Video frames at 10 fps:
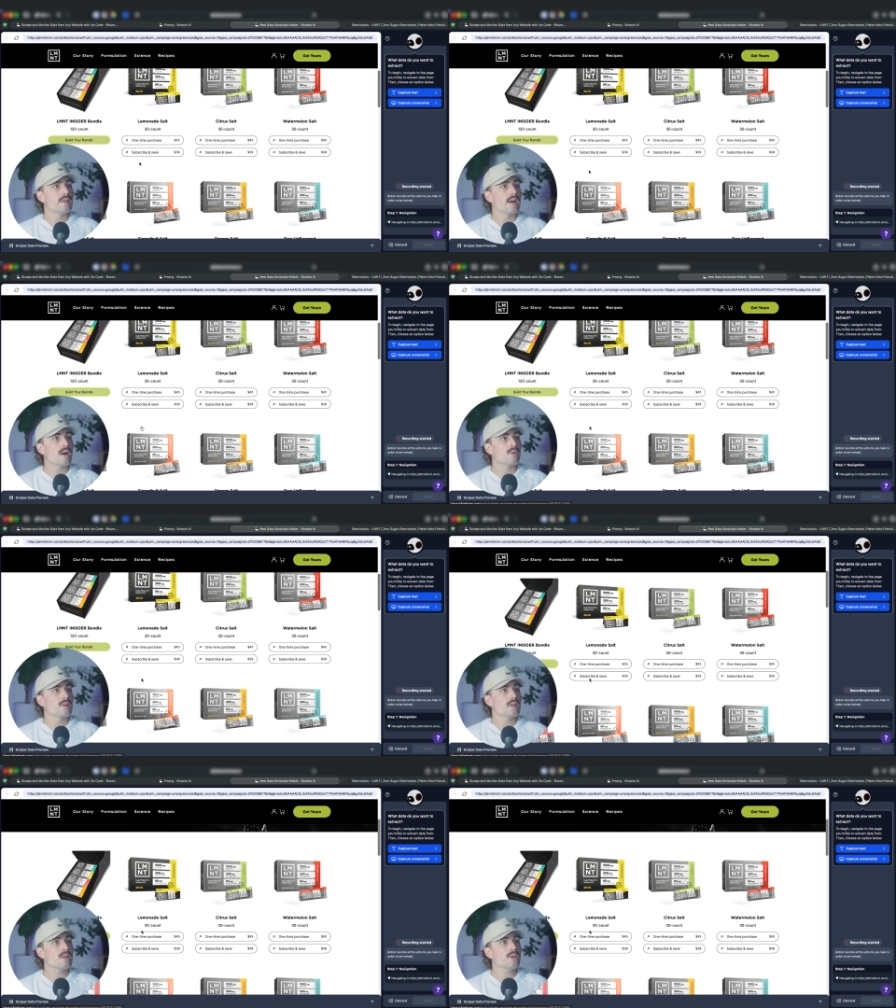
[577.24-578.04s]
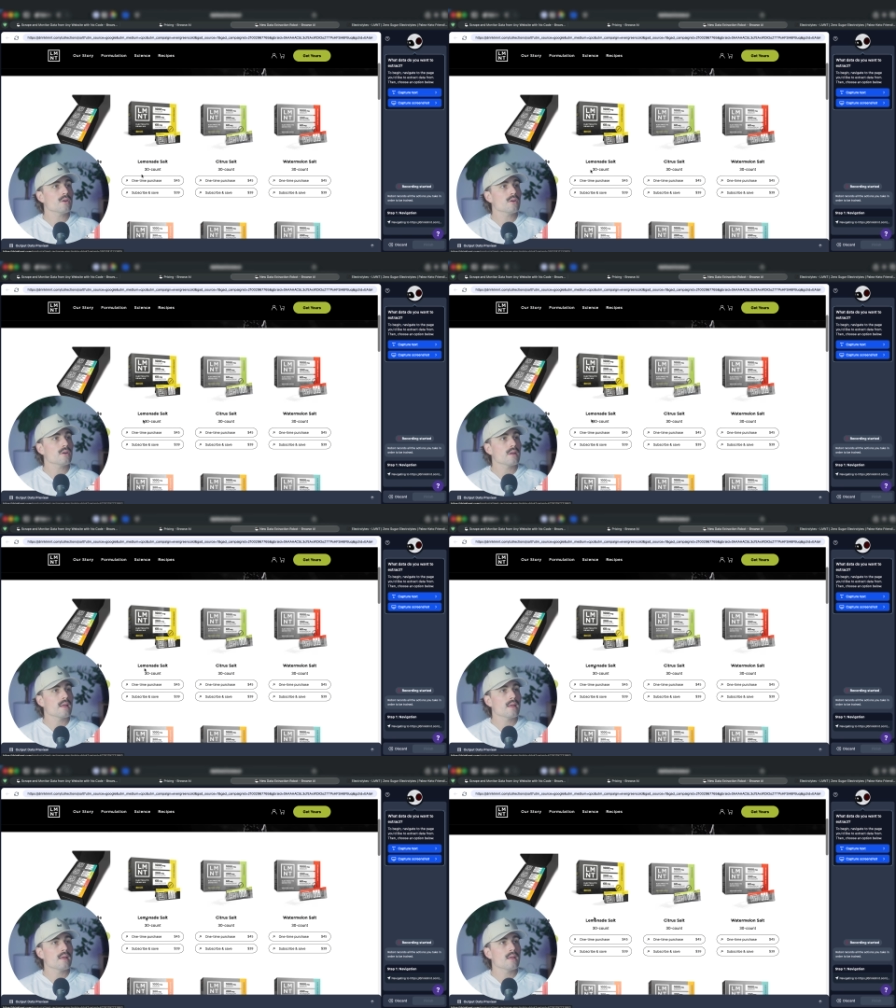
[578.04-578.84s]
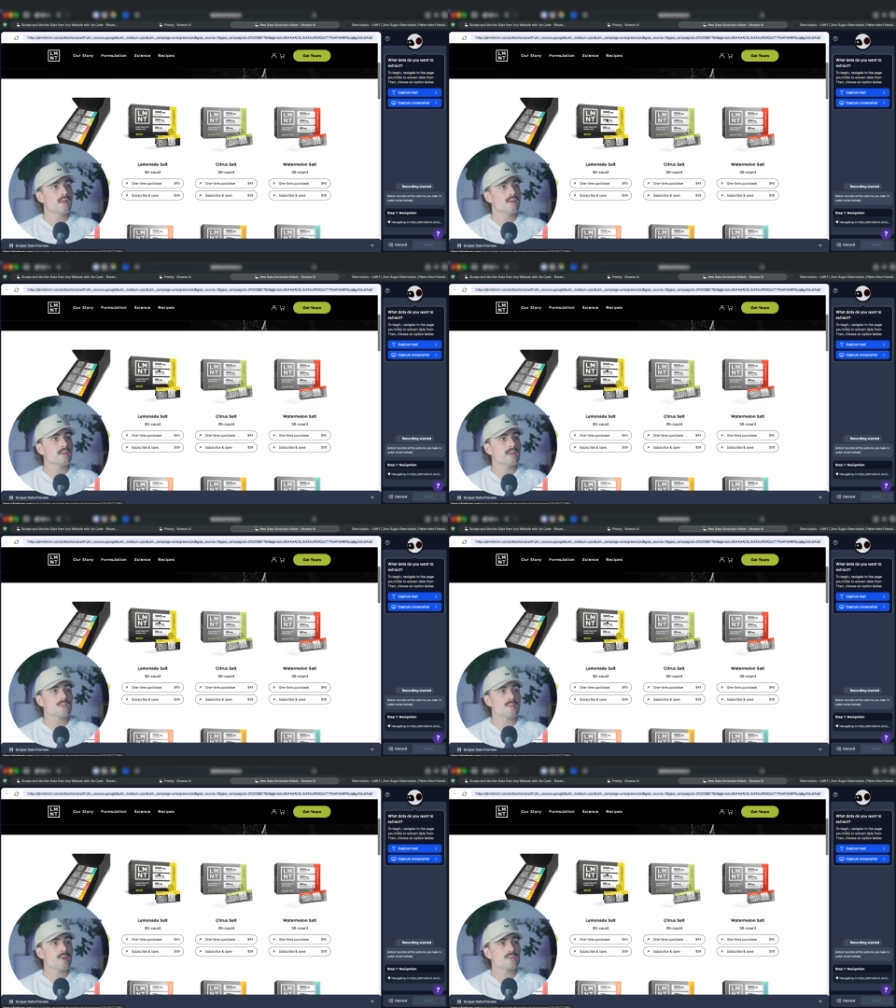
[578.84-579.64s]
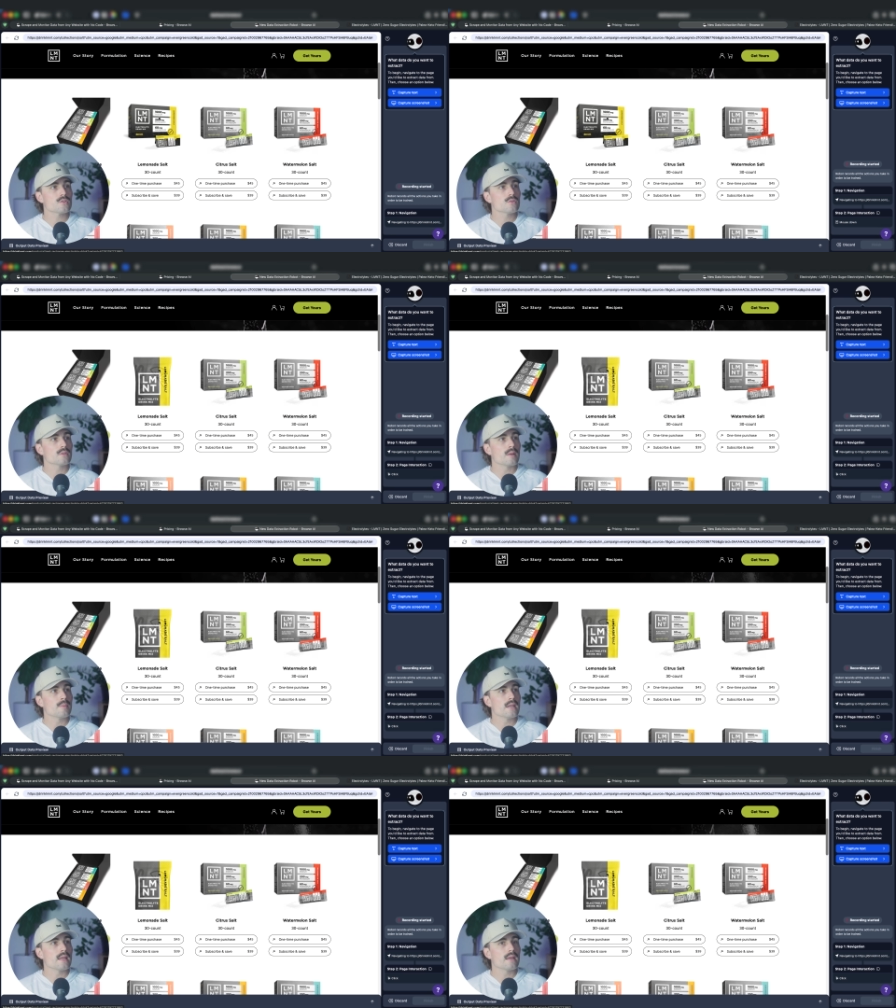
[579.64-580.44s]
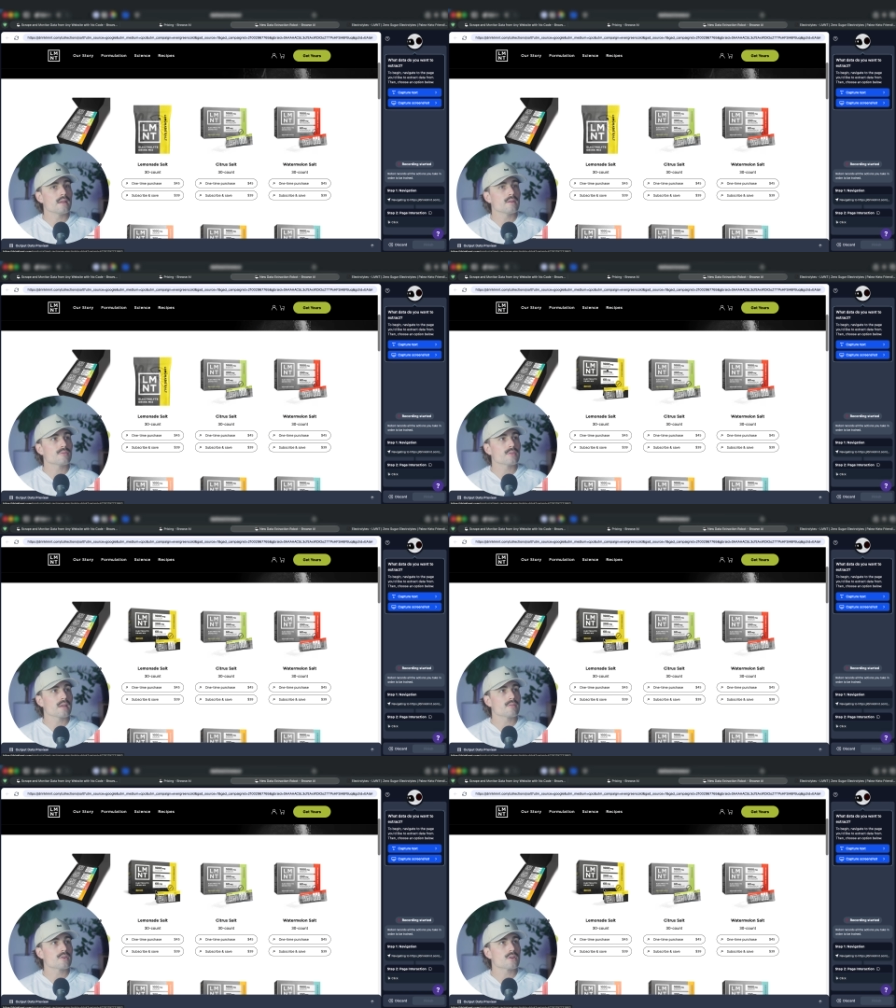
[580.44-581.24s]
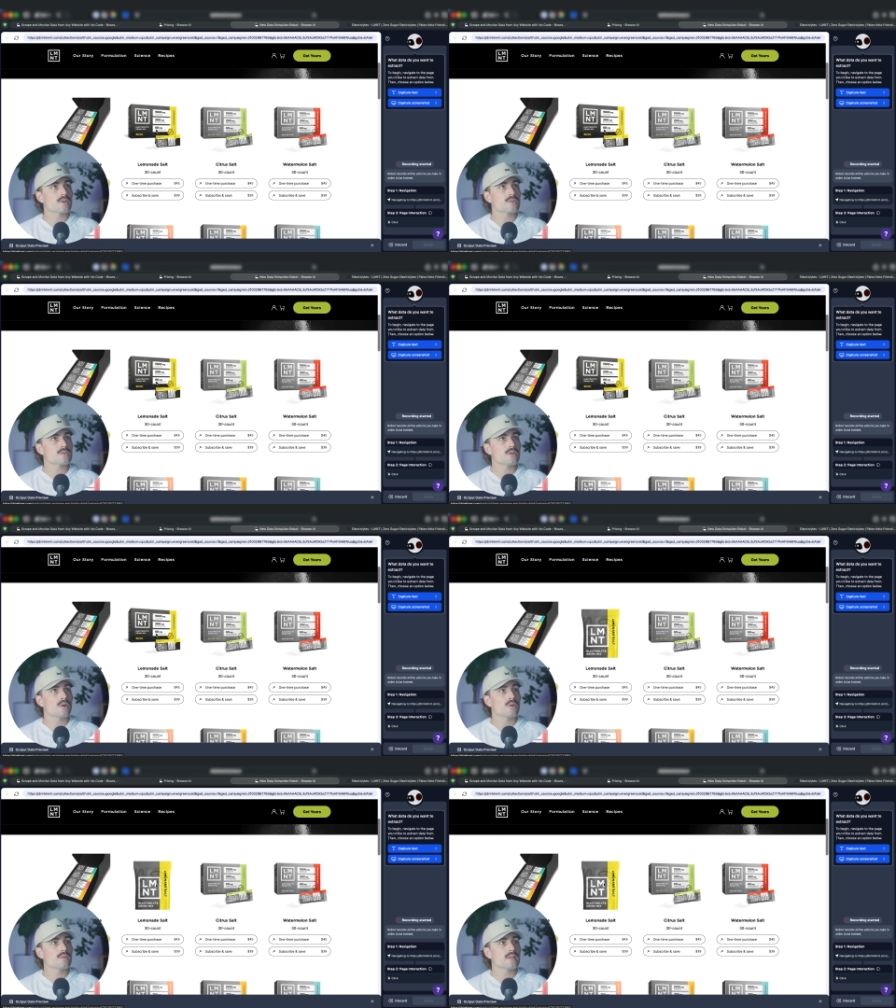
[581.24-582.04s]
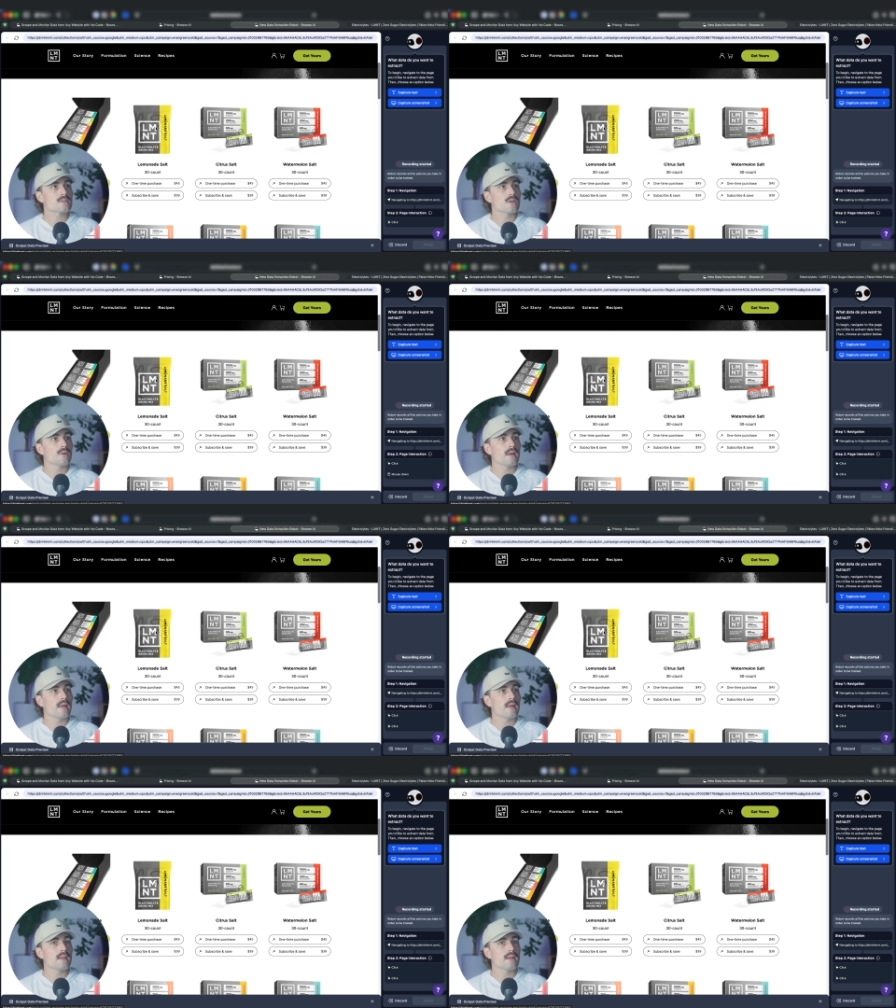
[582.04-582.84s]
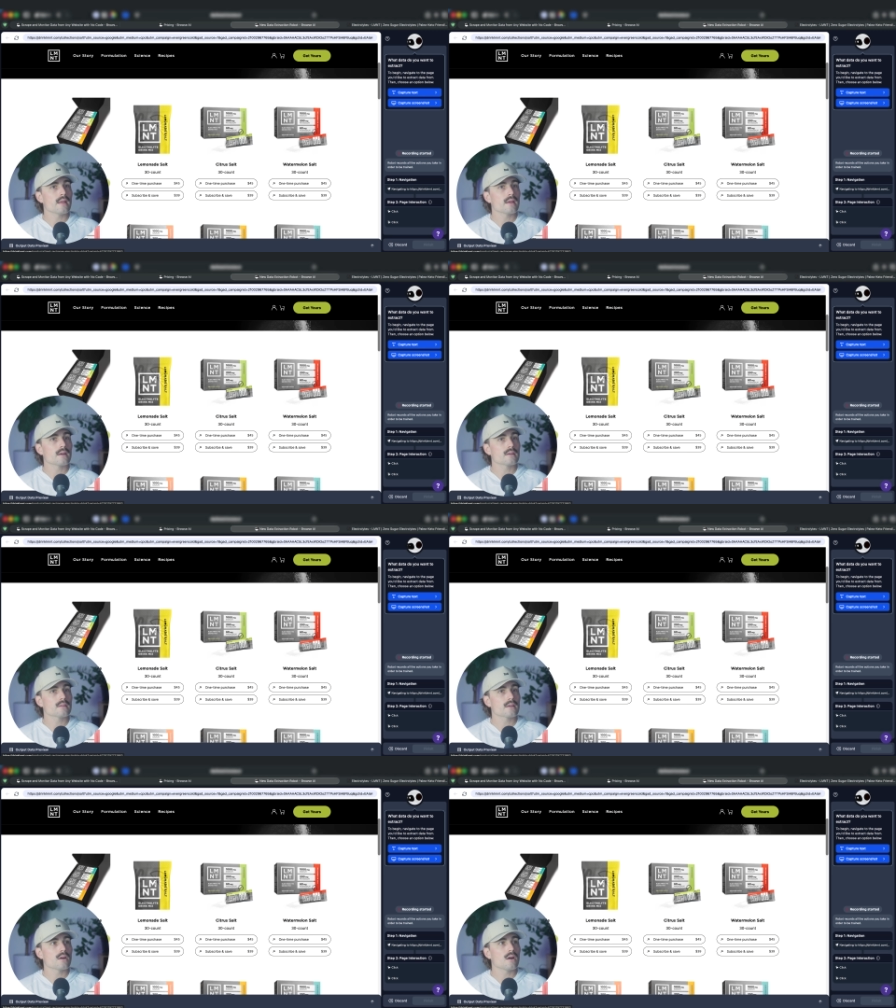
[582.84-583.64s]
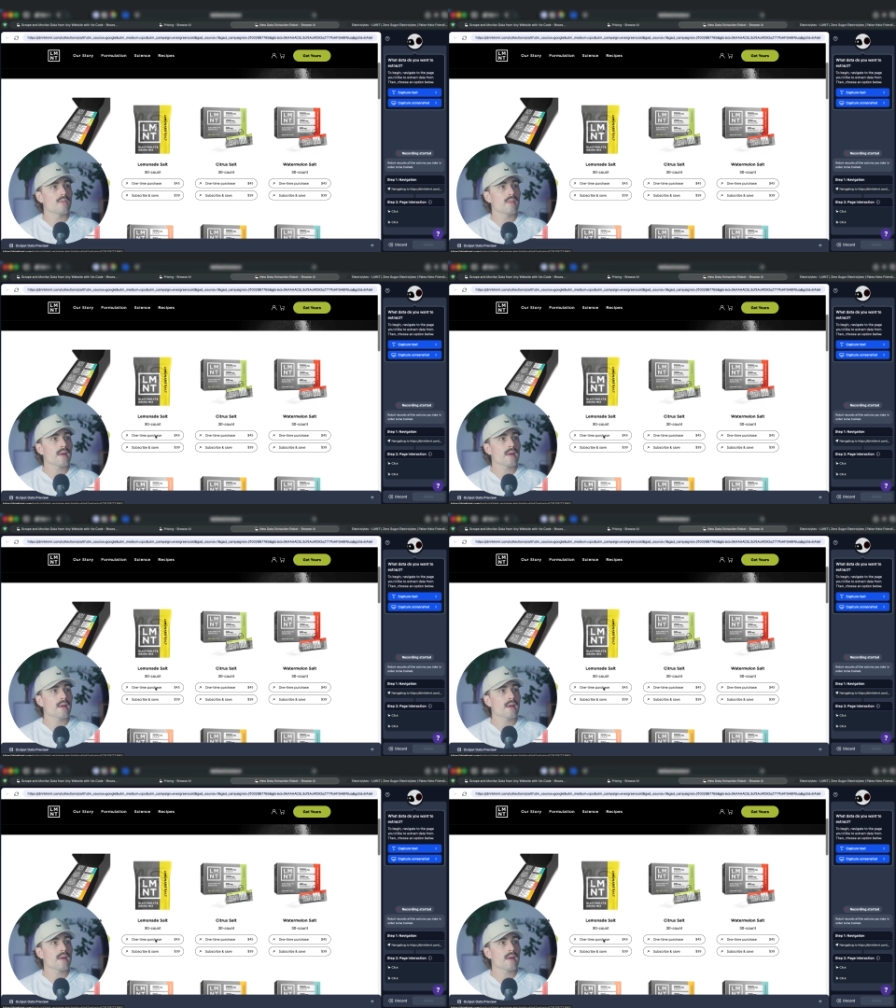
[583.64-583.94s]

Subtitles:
down here, and they just came out with this new lemonade flavor. So let's go ahead and click on